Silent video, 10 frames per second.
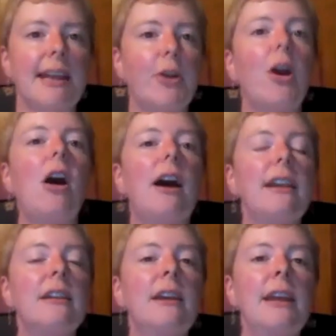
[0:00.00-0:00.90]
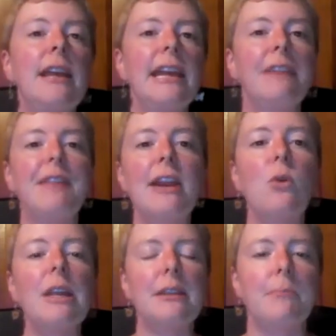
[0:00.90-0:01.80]
later on if they
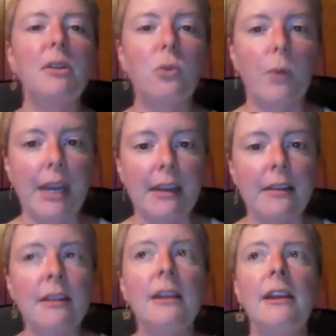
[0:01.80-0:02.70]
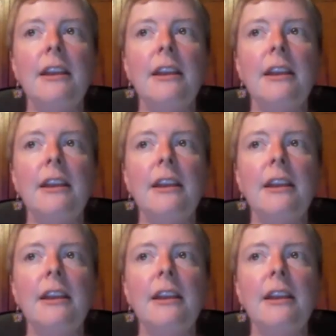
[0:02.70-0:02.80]
don't eat the milkweed,